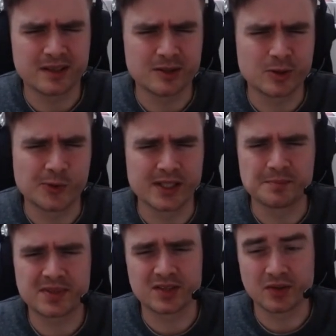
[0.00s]
you create a
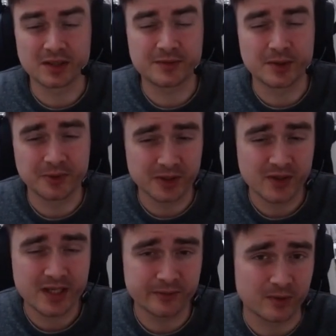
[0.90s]
Psionic Fury in your
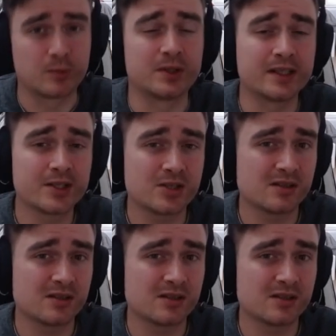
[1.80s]
hand for 1 energy.